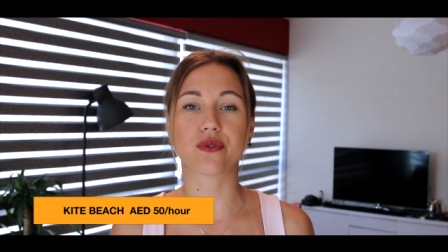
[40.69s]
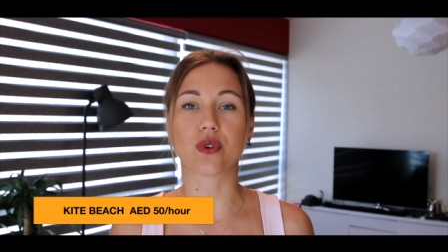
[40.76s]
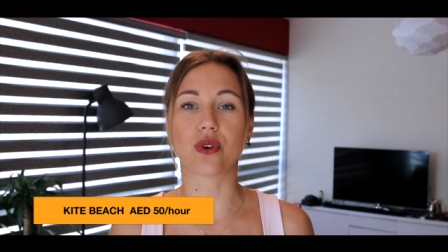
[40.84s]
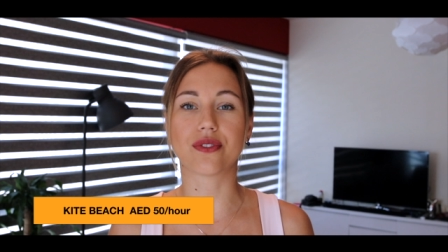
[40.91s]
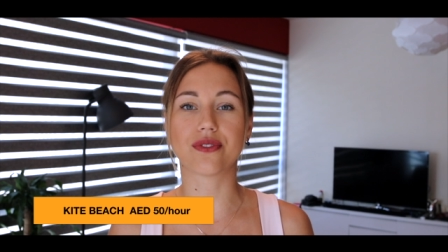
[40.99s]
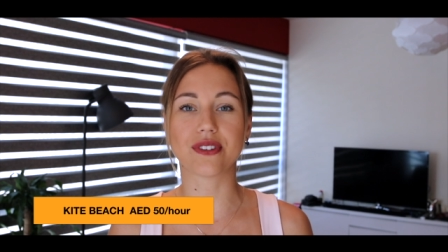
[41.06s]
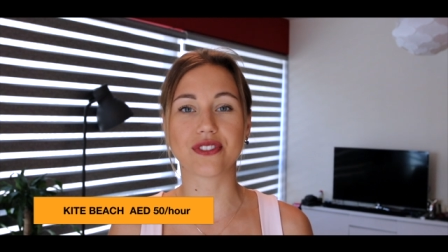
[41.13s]

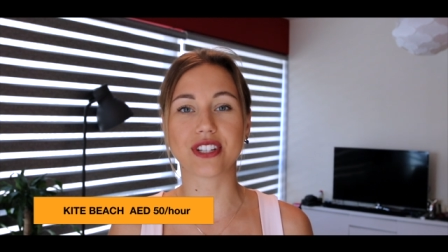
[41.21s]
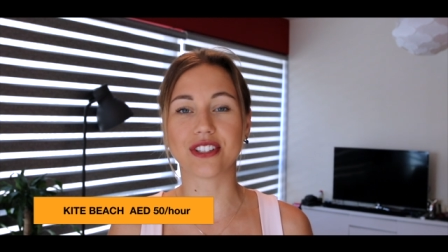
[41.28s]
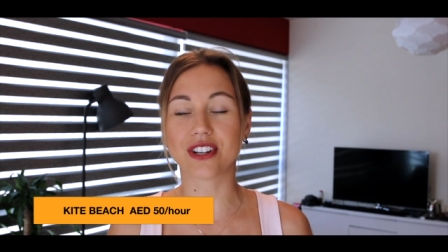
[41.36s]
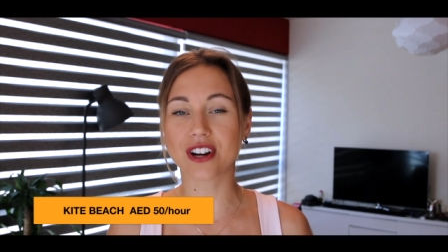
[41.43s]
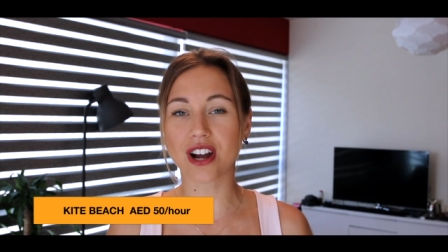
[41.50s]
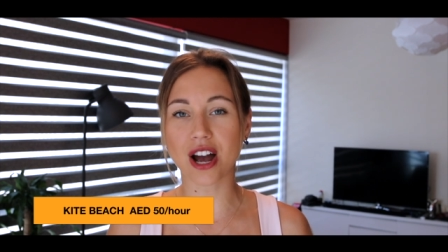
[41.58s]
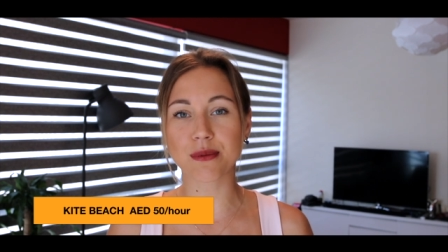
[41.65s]
for 50
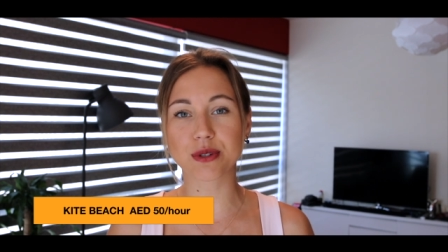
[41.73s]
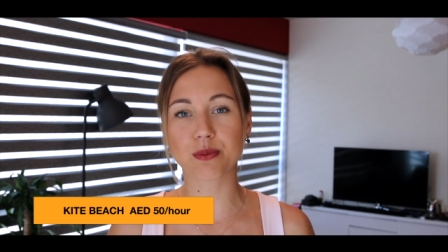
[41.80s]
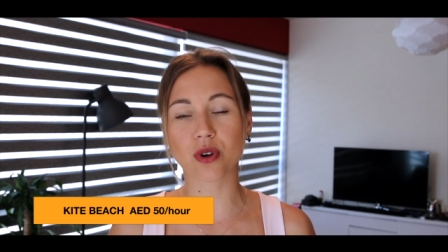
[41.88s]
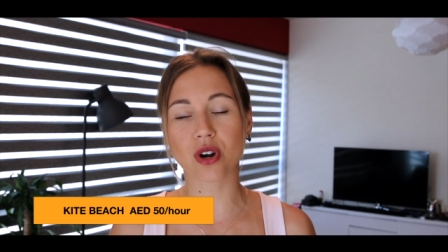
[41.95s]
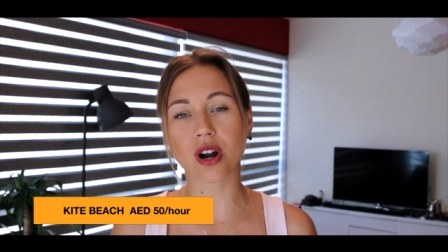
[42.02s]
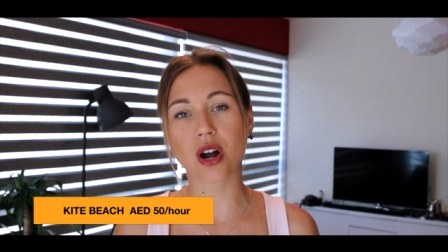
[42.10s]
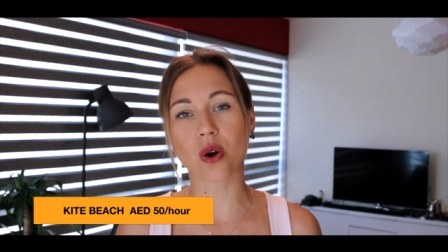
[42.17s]
dirhams
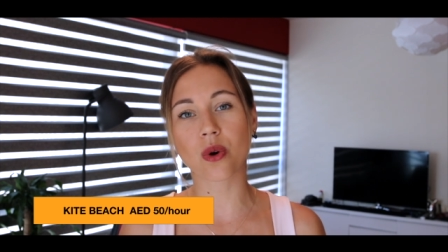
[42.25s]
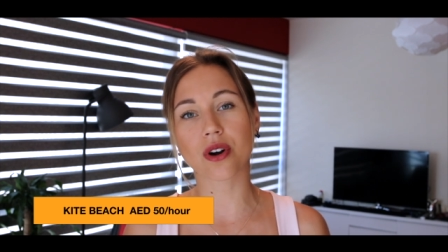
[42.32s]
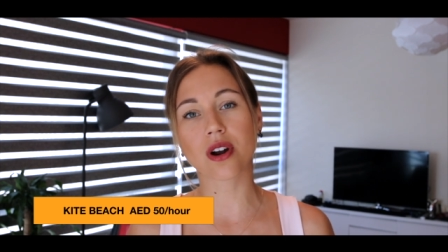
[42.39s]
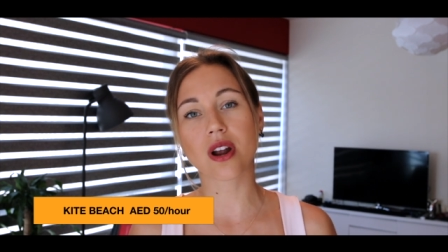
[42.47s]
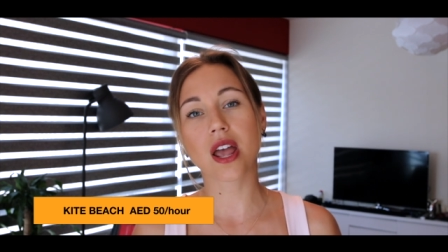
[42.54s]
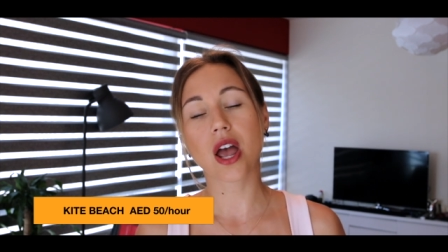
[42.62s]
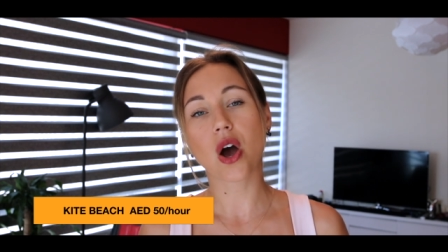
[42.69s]
per hour.